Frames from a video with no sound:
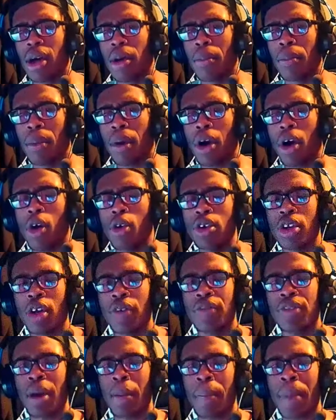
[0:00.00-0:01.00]
But hold
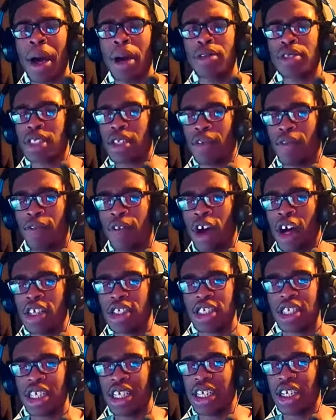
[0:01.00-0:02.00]
on, the belts are
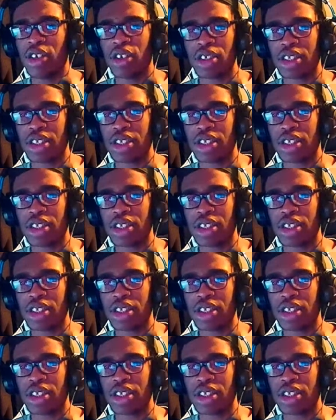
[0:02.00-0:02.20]
virtually